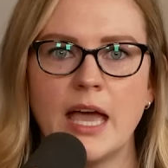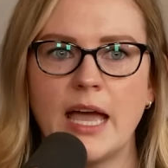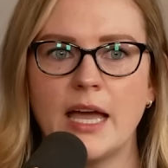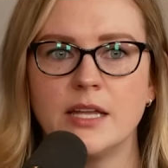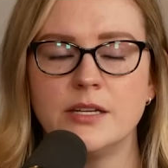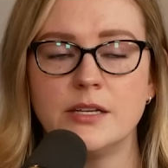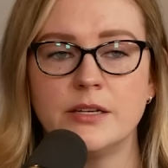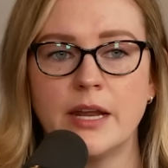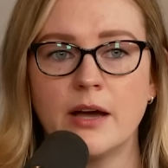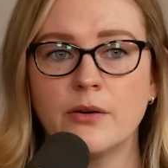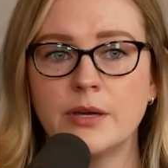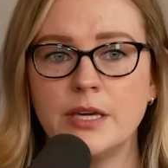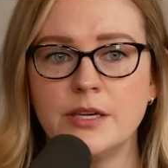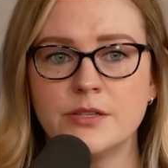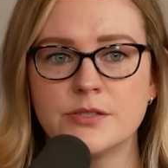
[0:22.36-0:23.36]
And now
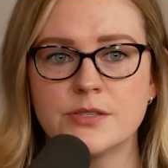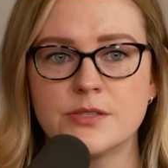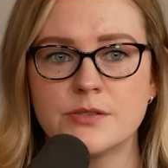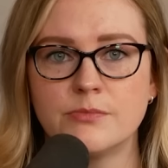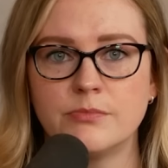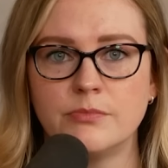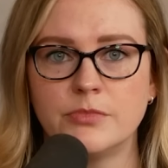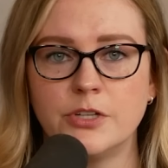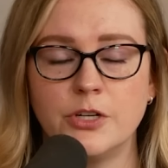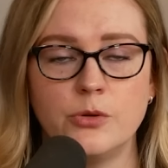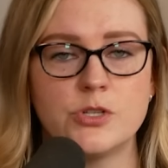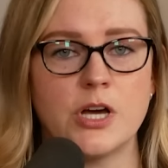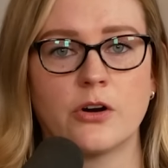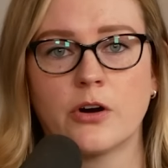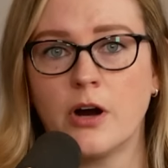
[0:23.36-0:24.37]
he's the
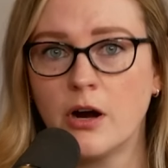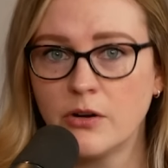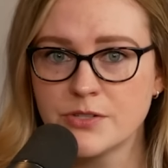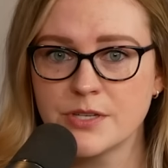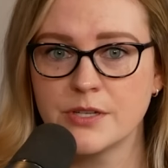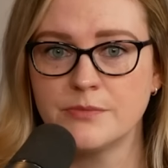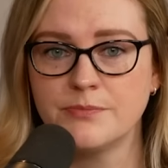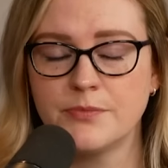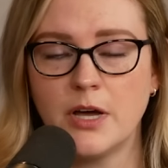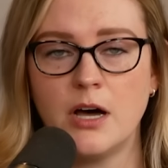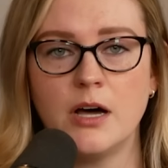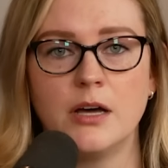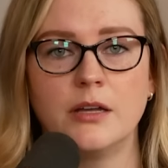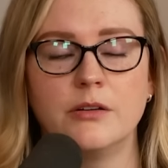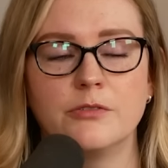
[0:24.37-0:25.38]
new Tucker Carlson
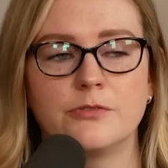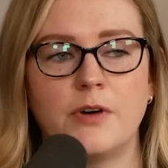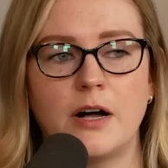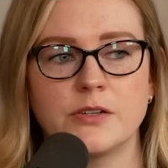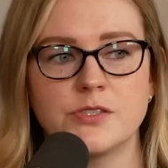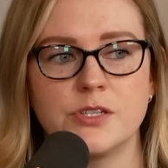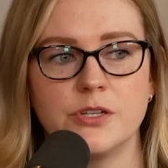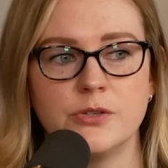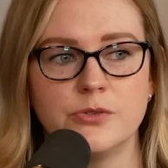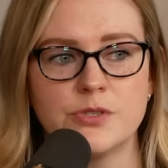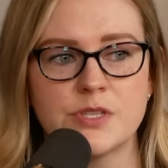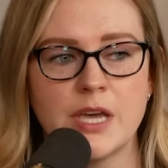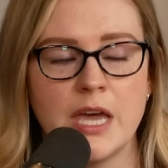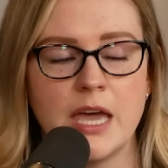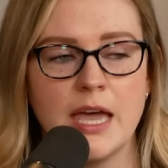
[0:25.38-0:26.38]
on Fox
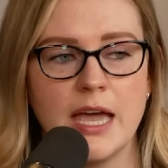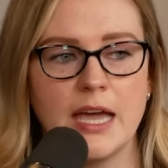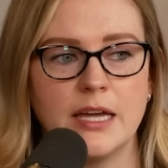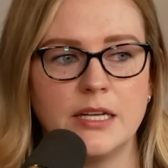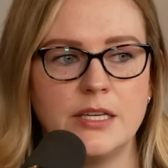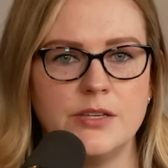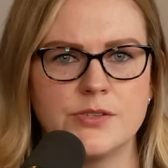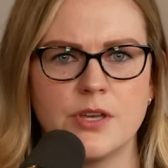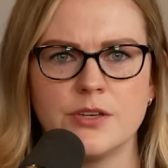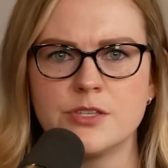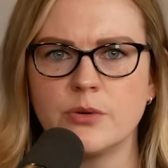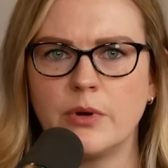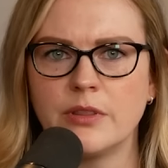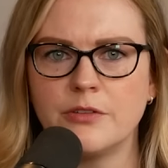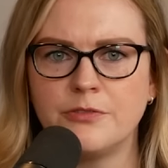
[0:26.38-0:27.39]
News, and he's
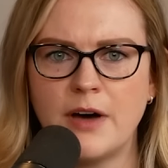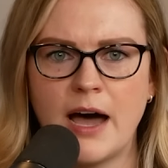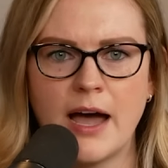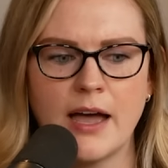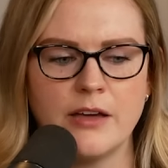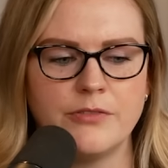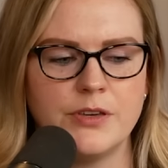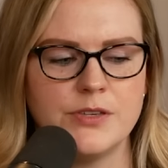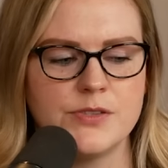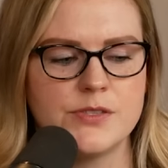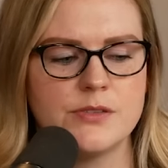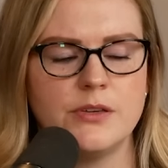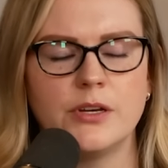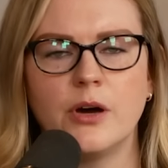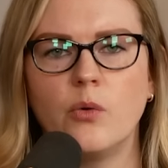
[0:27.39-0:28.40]
also on The Five.
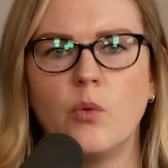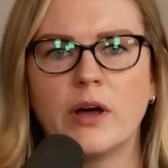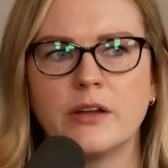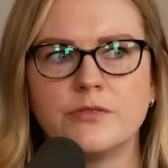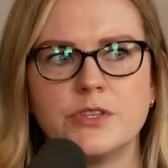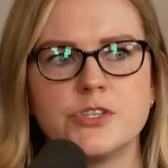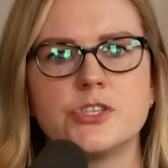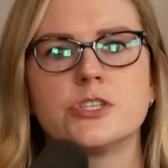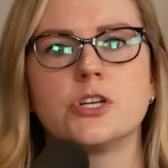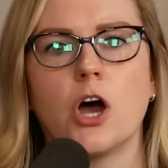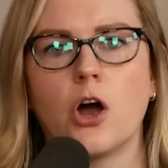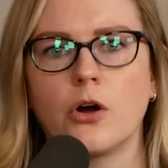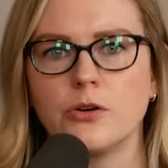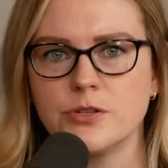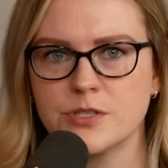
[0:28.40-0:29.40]
He's, you know, one of the
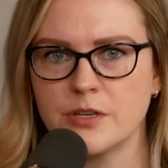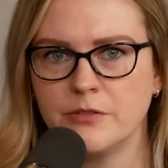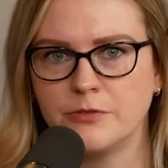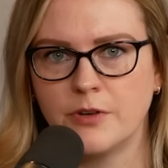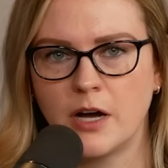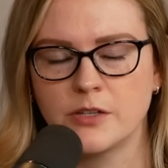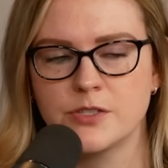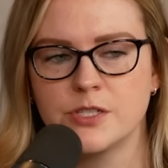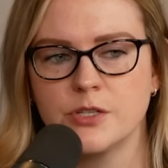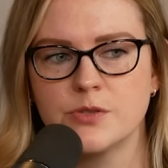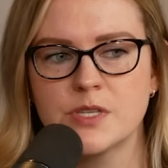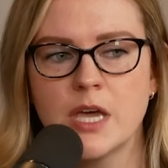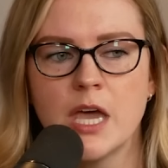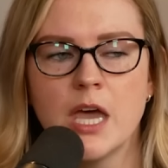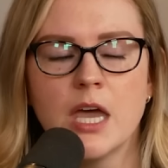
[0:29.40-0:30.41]
stars of Fox
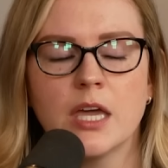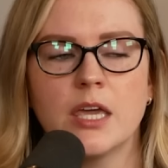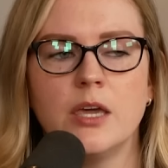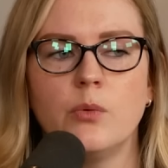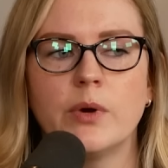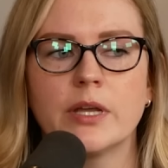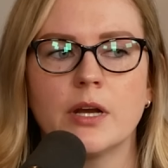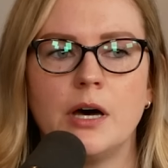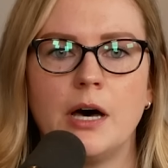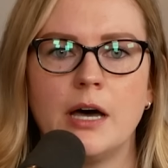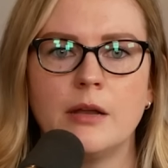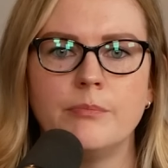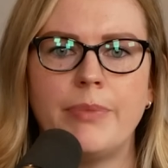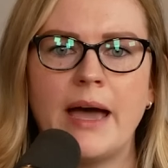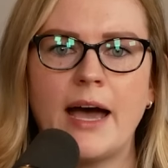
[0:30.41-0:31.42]
News. He went
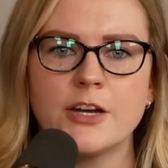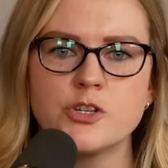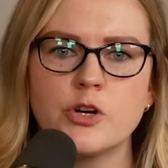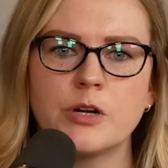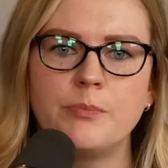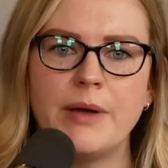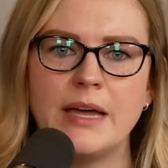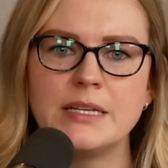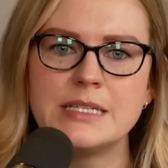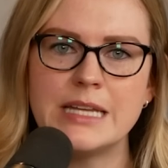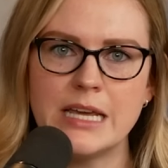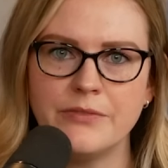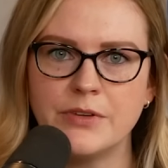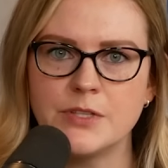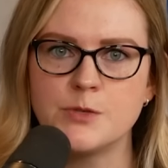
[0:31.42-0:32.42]
on Patrick
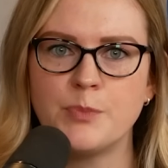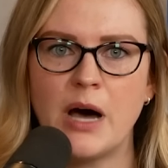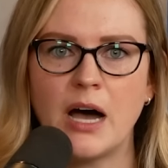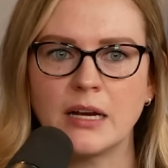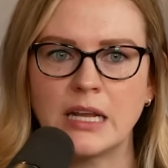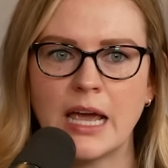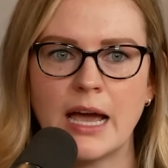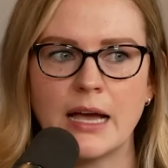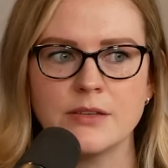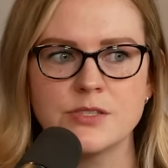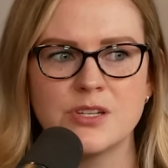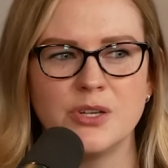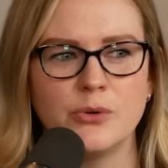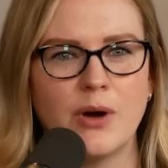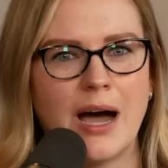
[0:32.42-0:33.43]
Bet-David's
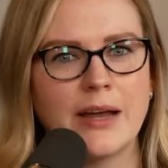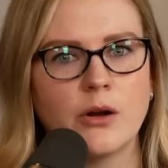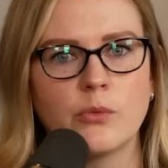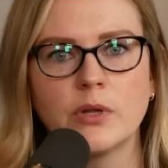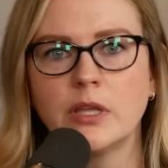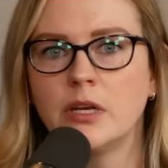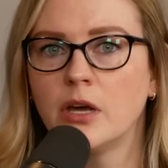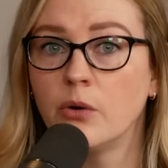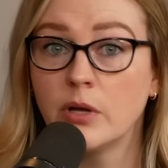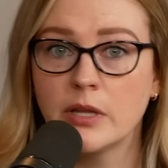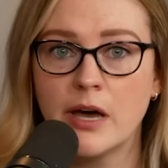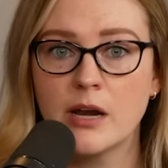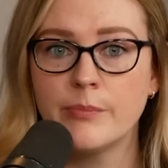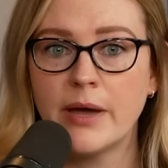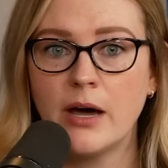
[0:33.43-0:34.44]
podcast, who I don't really know a
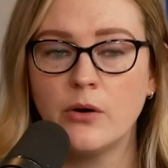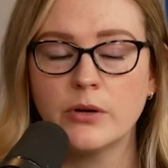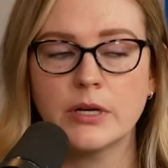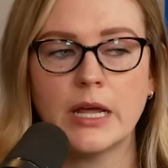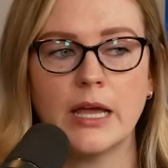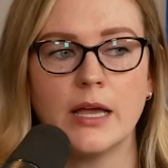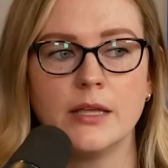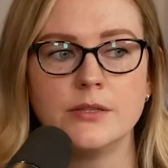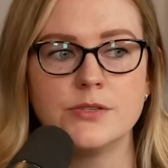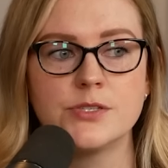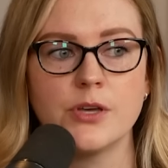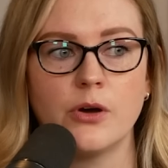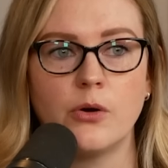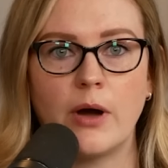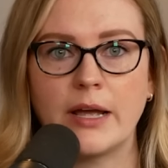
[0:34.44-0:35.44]
lot about, and
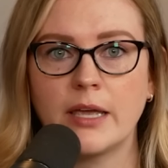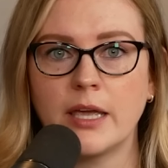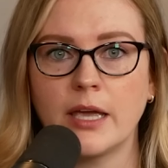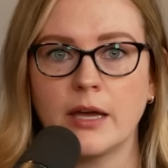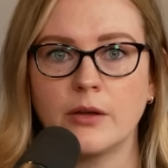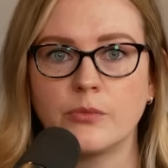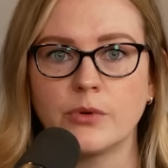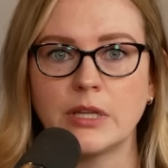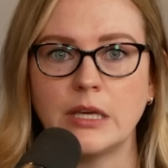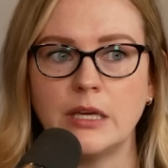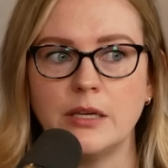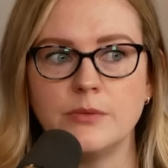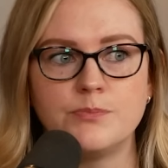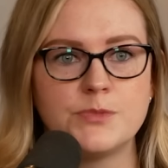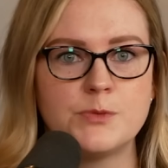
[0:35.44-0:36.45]
so I can't
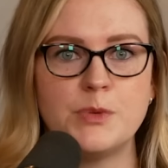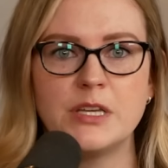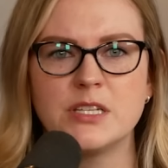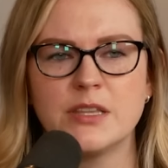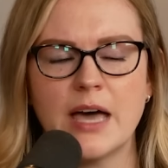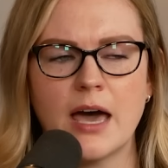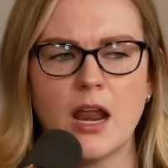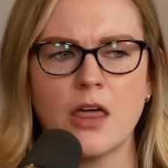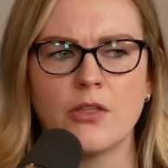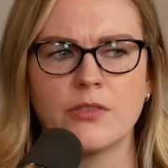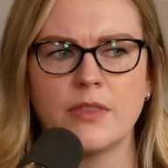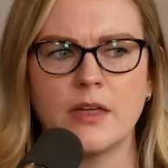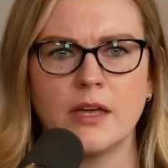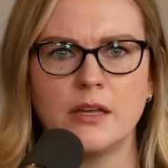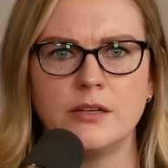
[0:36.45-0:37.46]
really speak to that other
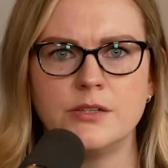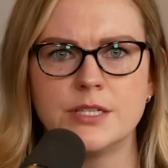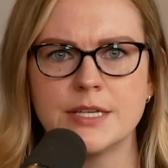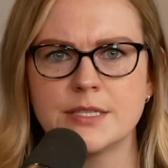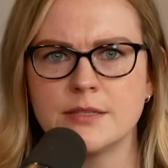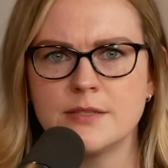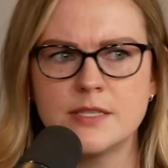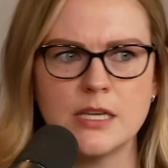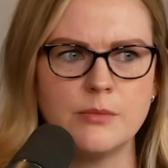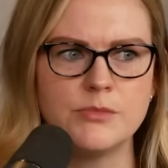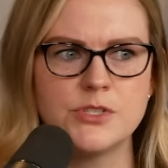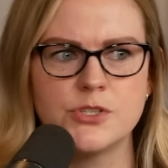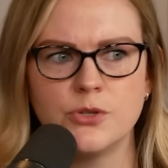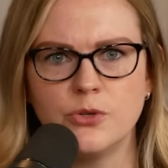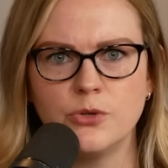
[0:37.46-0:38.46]
than doesn't
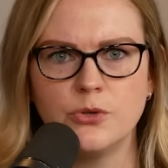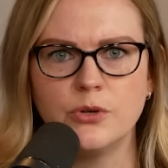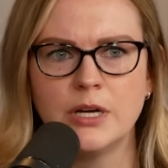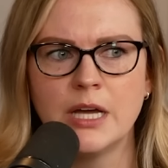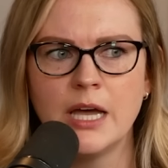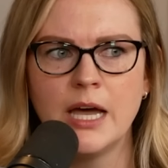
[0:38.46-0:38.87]
seem to